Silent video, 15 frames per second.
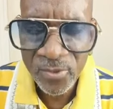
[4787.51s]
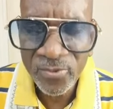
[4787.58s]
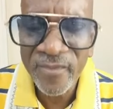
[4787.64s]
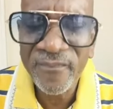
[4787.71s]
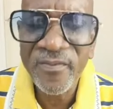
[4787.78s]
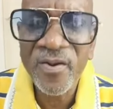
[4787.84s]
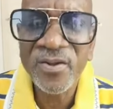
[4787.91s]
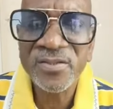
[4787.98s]

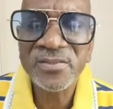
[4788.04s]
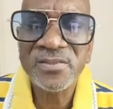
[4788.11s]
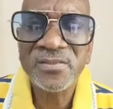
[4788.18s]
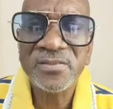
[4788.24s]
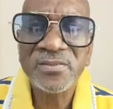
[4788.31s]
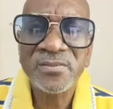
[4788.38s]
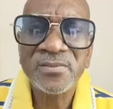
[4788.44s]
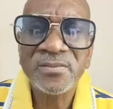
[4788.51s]

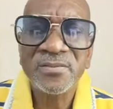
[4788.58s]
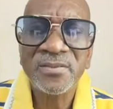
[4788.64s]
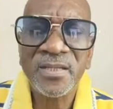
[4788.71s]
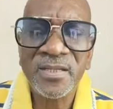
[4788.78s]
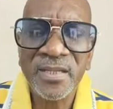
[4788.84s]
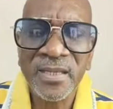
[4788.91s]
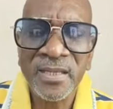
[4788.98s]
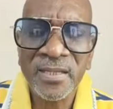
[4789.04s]
Reverse the
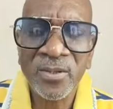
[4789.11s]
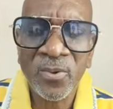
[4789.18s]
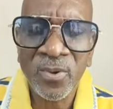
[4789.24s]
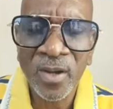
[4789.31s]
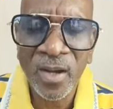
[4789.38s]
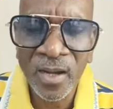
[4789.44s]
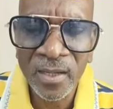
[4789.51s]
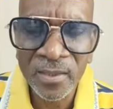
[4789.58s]
need, oh
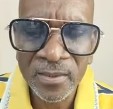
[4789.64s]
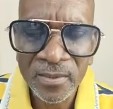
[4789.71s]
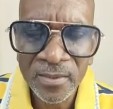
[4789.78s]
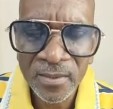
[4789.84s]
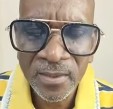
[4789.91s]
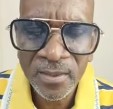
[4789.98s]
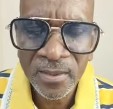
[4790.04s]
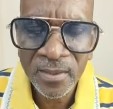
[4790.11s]
God,
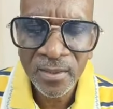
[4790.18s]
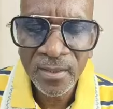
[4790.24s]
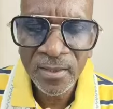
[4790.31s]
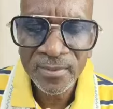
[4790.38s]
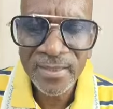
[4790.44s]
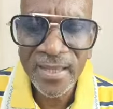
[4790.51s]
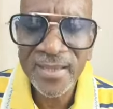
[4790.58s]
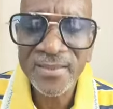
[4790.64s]

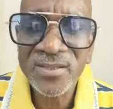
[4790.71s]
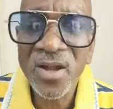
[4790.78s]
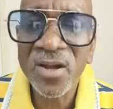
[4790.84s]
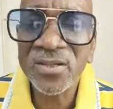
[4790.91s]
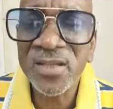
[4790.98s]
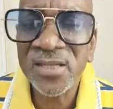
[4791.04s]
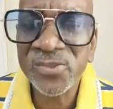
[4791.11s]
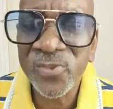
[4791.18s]
that
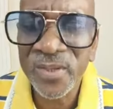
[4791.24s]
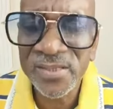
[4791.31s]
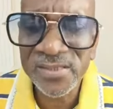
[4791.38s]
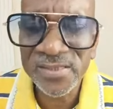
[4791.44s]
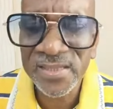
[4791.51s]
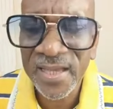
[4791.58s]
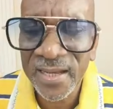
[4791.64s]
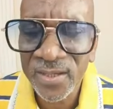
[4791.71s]
doctors will
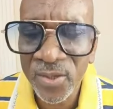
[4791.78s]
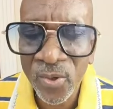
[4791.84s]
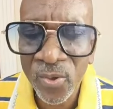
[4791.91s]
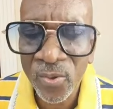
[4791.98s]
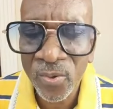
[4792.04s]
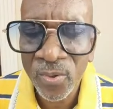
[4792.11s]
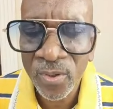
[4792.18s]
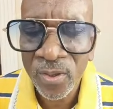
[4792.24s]
see and
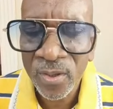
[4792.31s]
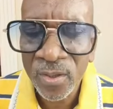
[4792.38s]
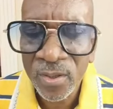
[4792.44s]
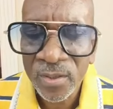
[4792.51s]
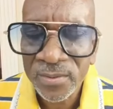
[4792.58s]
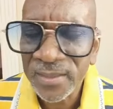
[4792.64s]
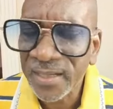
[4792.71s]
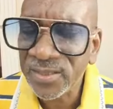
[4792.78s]
know
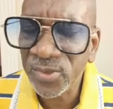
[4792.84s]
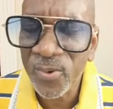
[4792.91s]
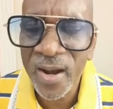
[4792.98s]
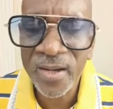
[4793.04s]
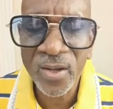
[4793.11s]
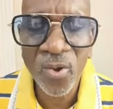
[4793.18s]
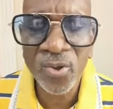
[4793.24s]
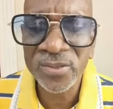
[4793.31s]
that you
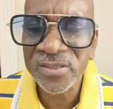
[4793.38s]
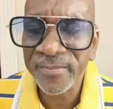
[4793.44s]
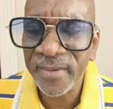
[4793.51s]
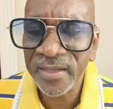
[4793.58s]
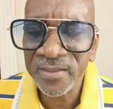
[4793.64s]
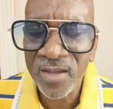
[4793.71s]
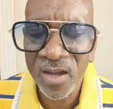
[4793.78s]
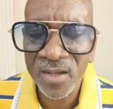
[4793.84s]
are the
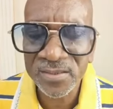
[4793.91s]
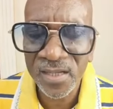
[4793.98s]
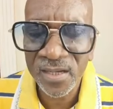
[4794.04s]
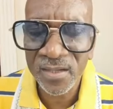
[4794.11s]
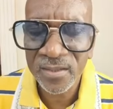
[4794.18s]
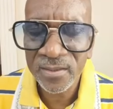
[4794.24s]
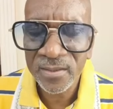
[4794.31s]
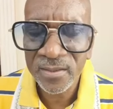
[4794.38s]
ultimate doctor,
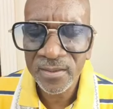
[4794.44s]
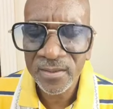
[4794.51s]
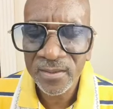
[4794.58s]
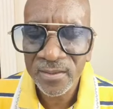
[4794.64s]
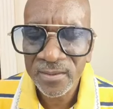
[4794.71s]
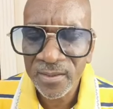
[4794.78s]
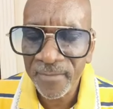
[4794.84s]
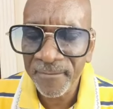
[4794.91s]

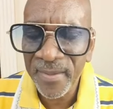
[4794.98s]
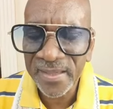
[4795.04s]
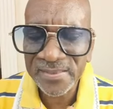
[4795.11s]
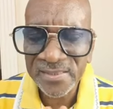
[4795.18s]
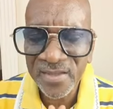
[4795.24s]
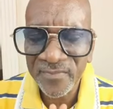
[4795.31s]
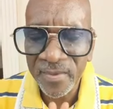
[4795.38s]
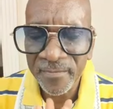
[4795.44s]
the
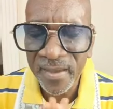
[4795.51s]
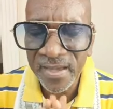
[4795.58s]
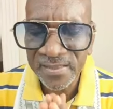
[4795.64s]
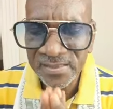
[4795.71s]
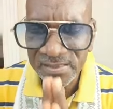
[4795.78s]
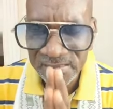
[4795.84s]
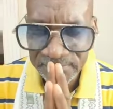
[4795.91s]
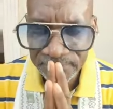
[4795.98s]
best of the
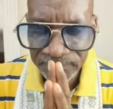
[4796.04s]
best,